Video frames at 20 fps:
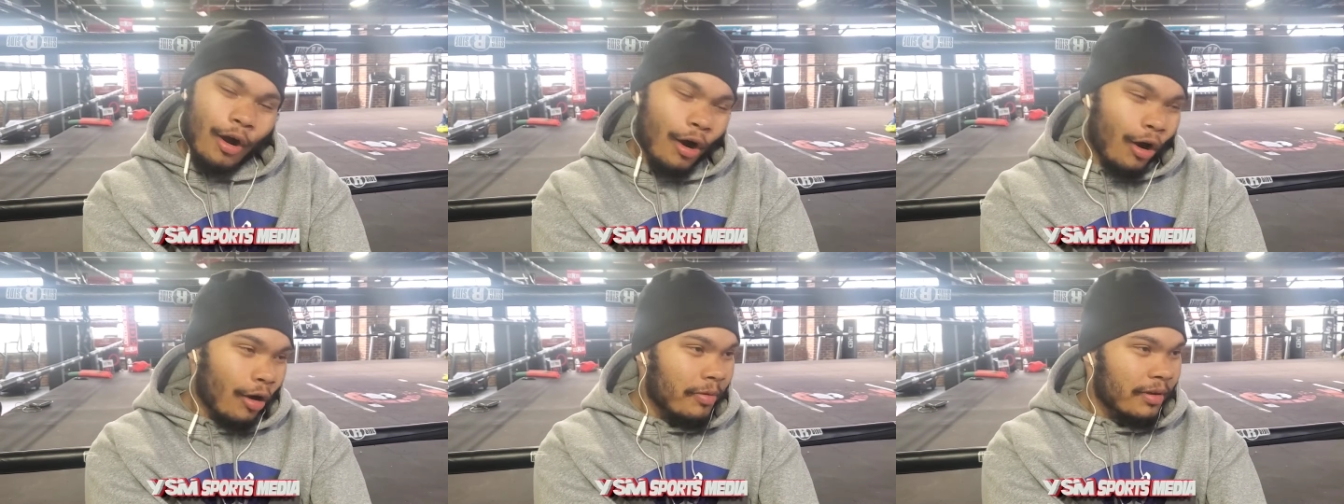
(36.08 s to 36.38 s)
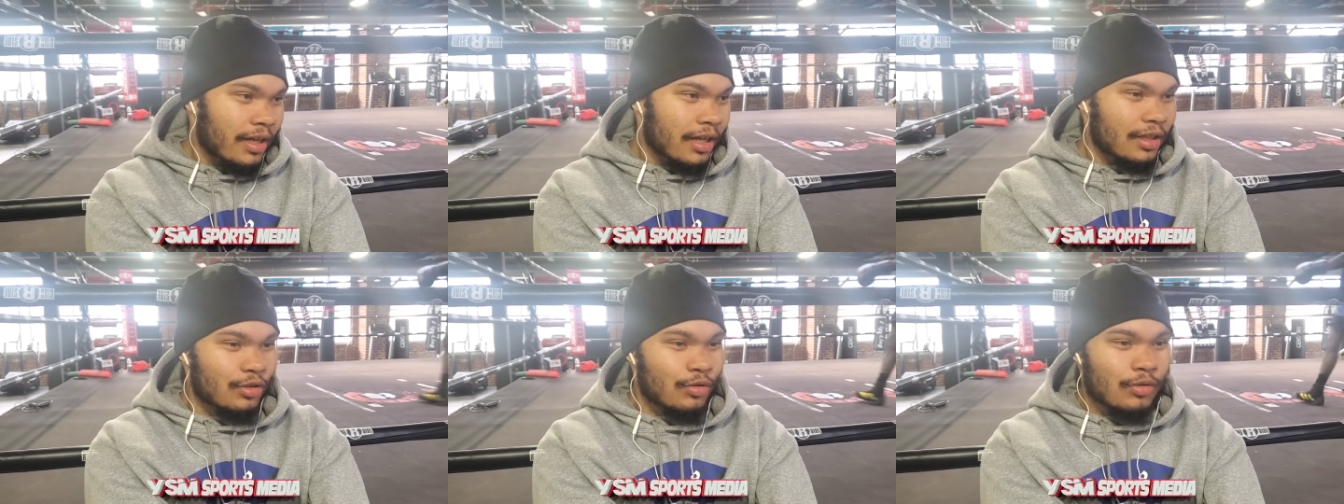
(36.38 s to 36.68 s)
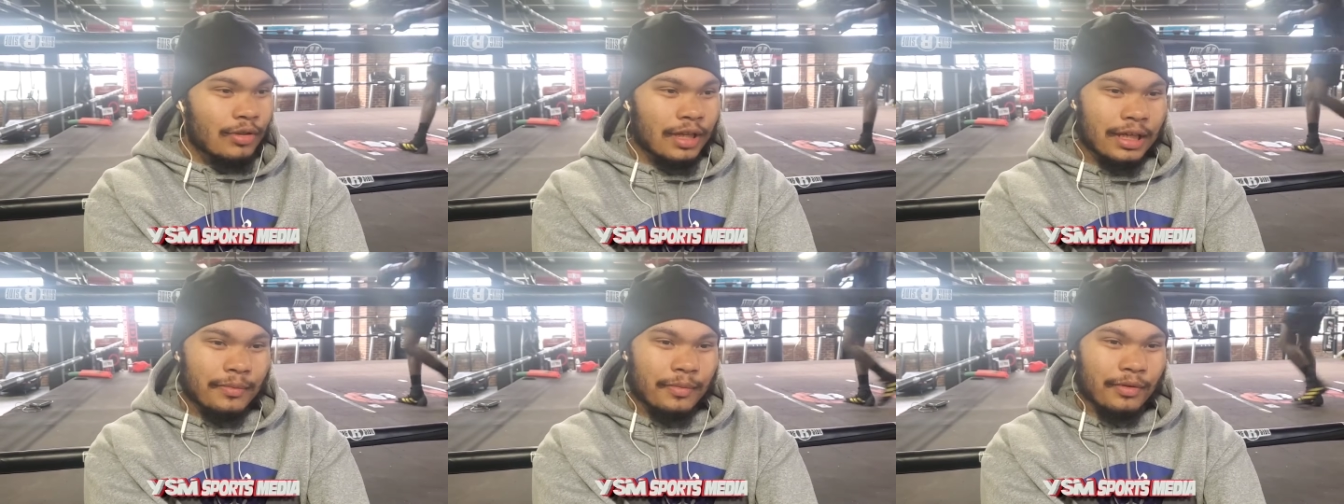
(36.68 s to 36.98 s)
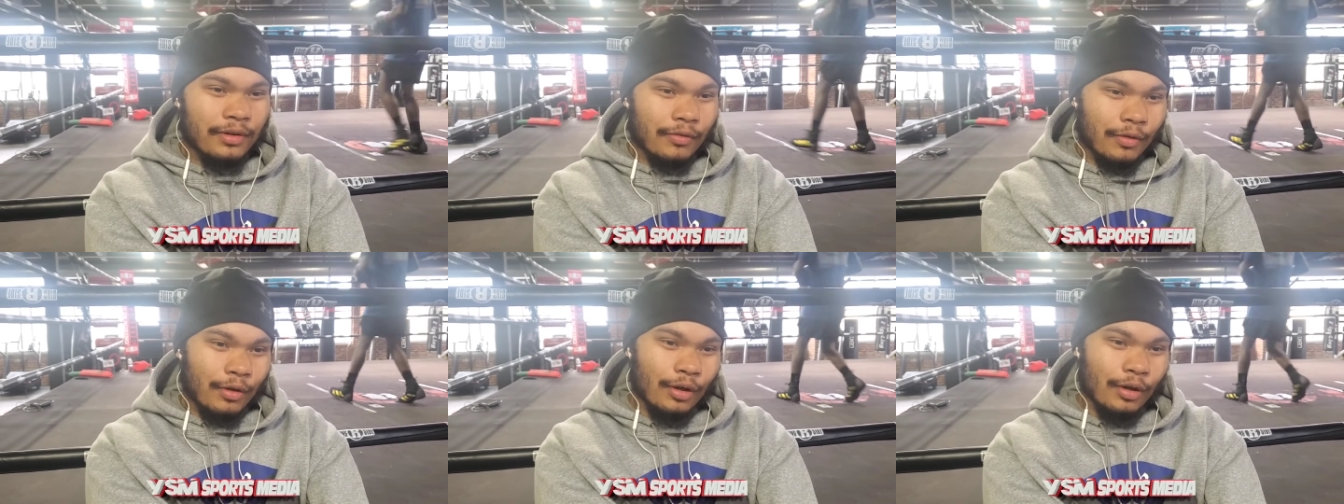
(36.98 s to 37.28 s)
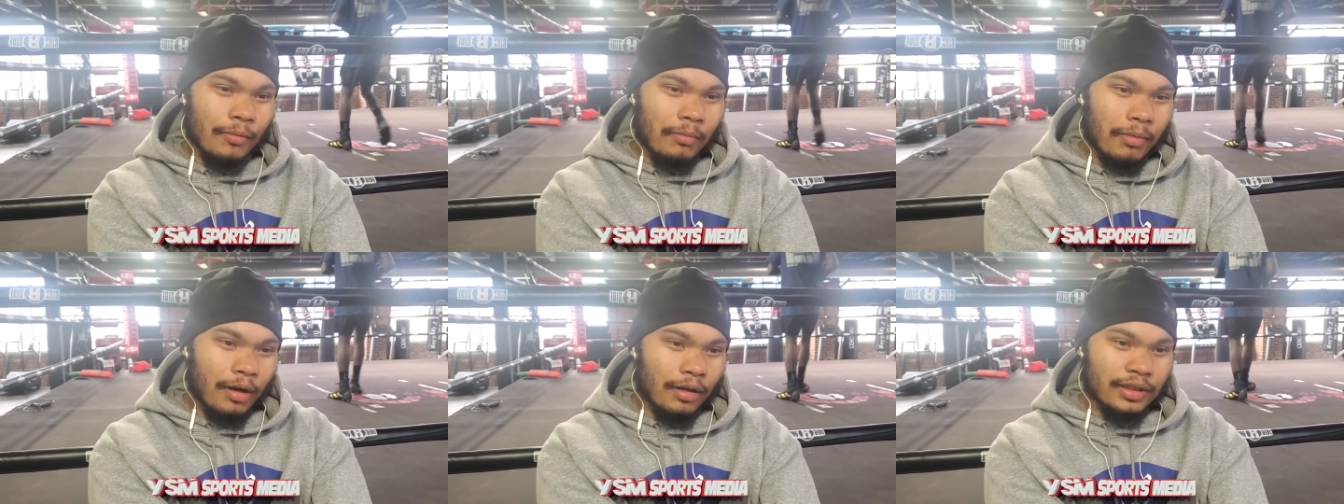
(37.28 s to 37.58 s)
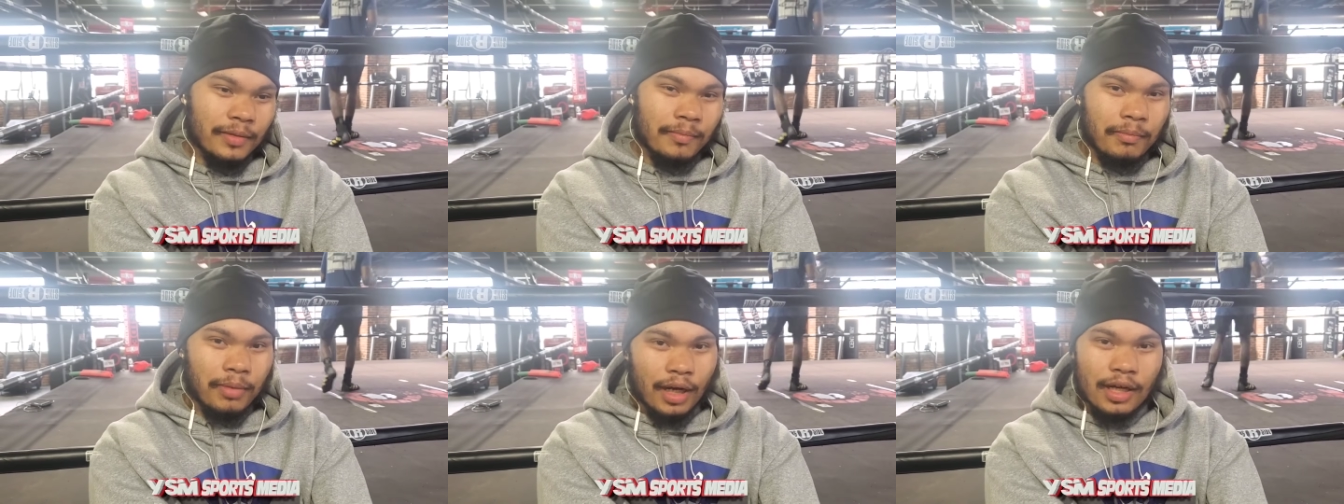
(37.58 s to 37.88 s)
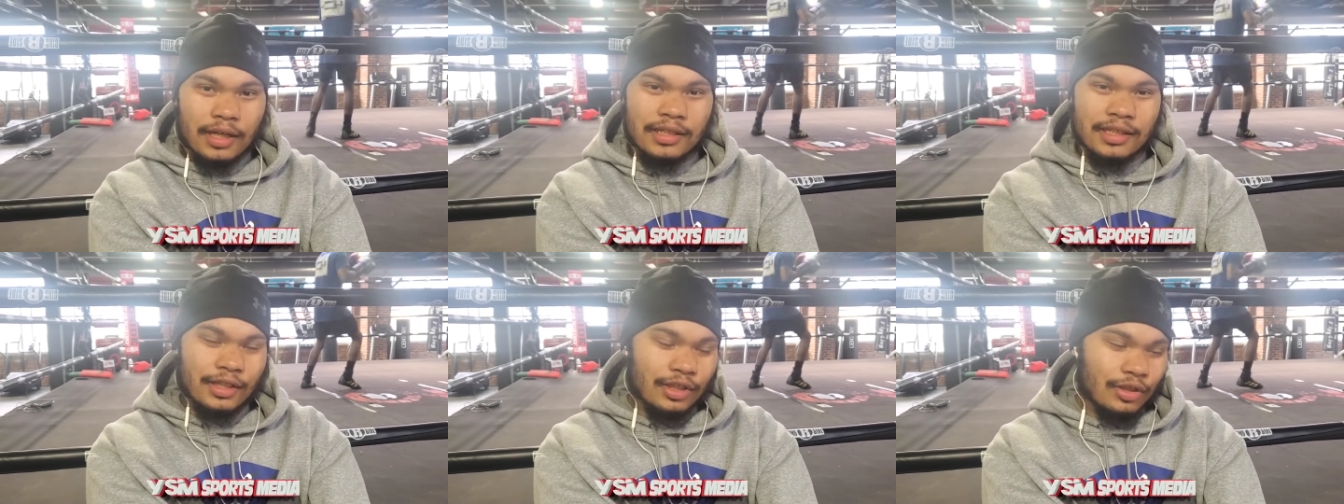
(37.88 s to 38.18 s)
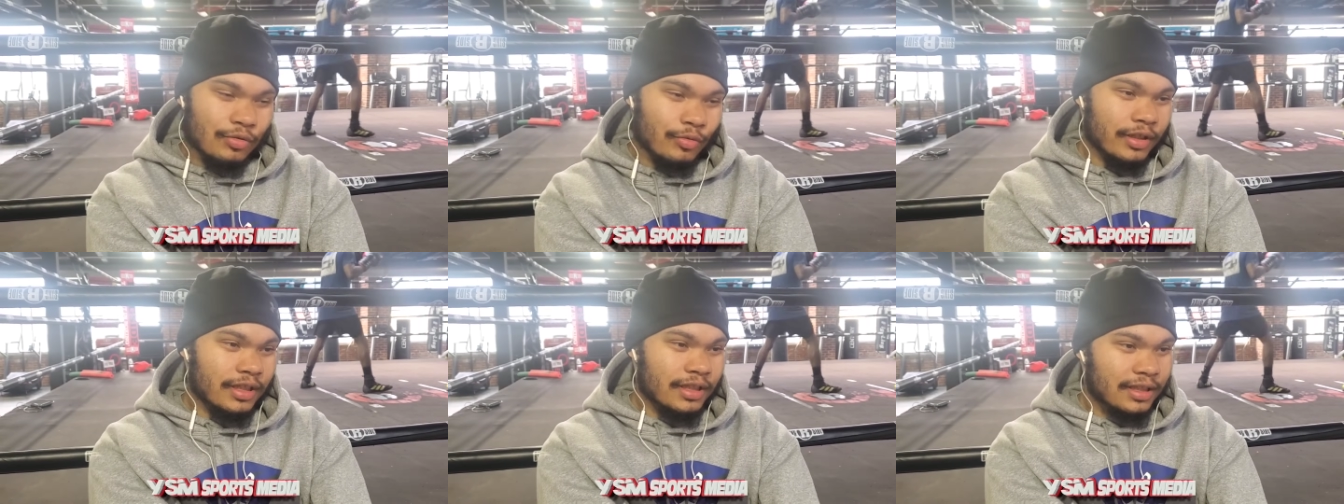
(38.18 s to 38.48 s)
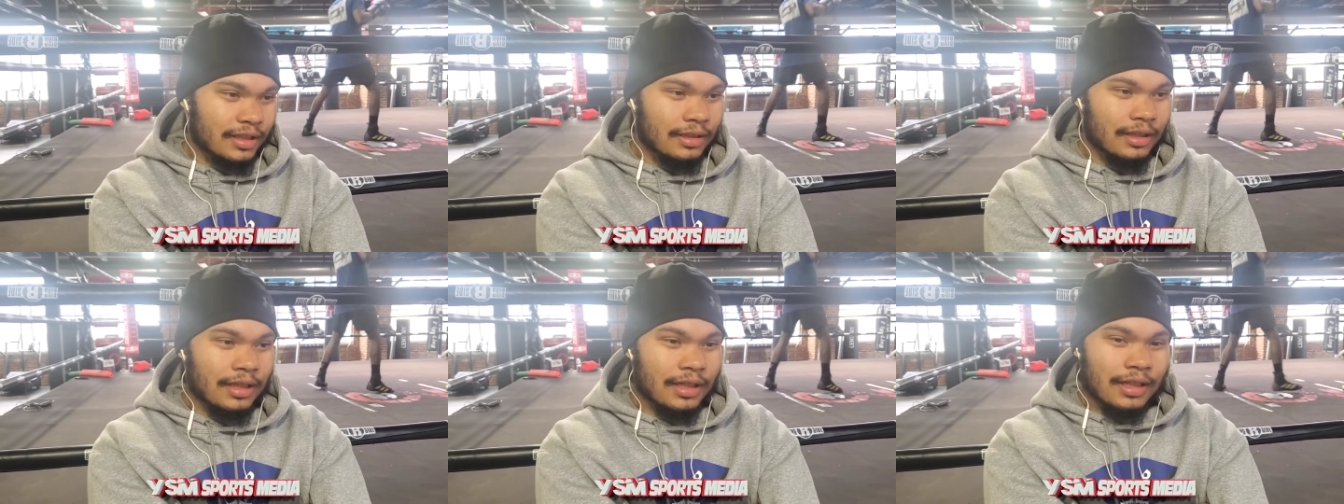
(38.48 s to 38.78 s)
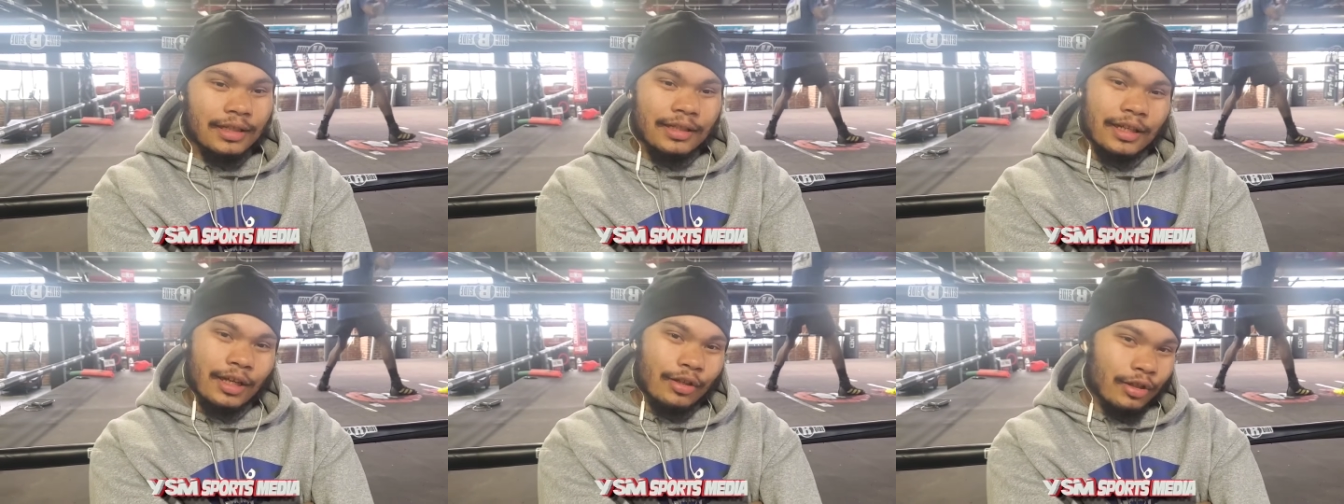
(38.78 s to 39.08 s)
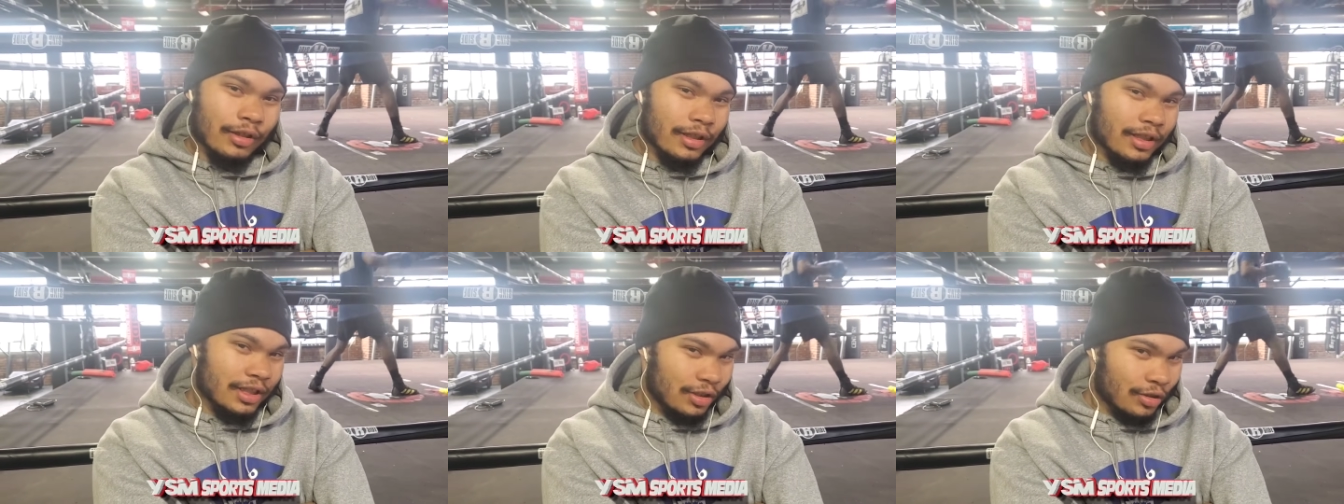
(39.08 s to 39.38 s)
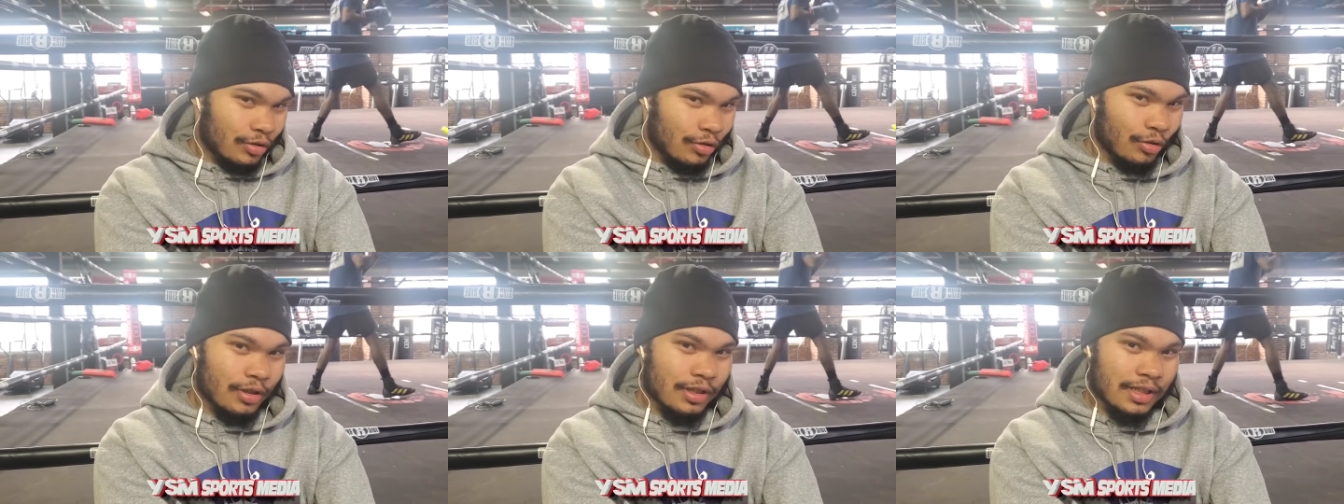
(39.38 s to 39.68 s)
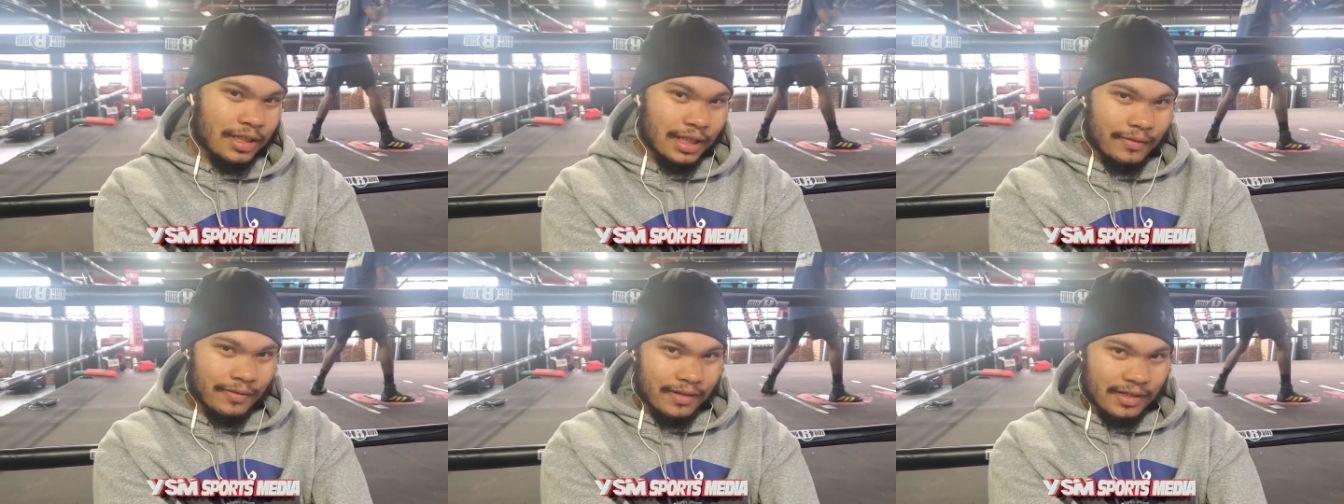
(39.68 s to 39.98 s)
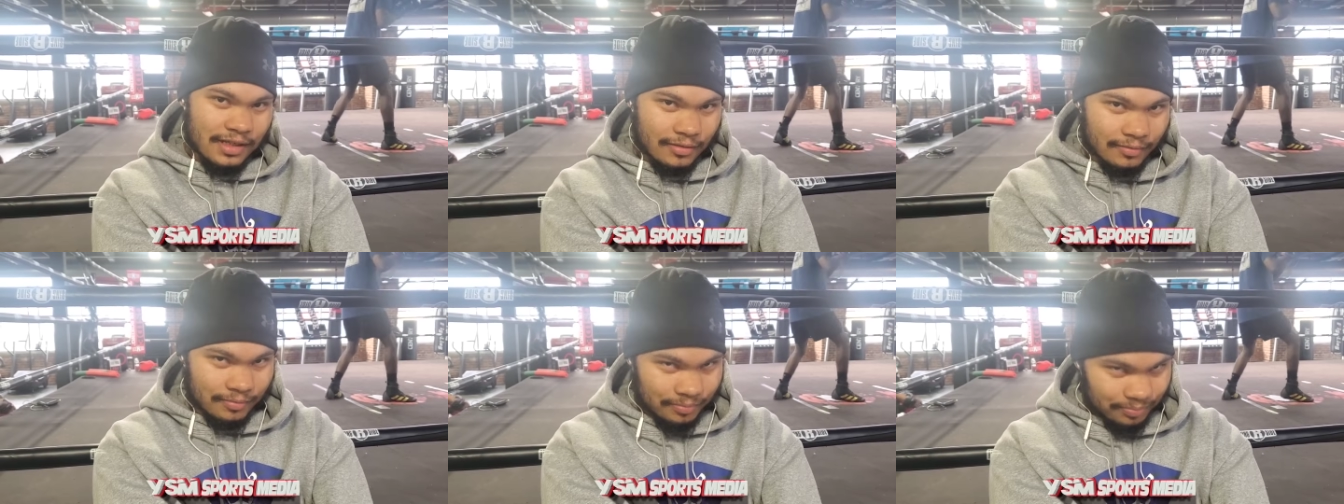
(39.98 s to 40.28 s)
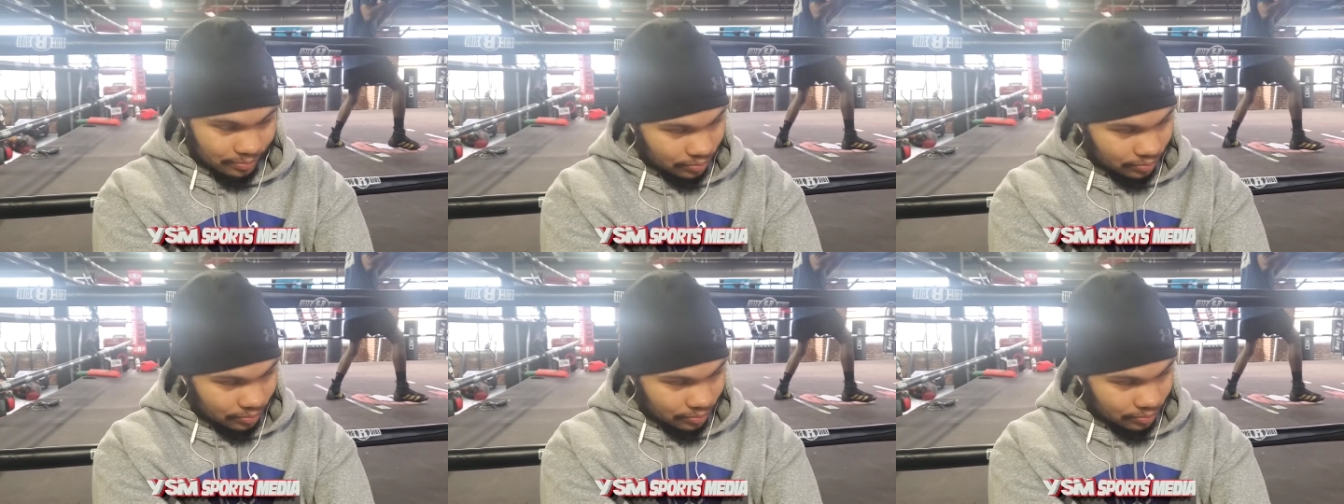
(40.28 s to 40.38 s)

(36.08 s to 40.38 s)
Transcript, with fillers: All because you keep it real about the Buzz situation. Now look at Shakur Stevenson.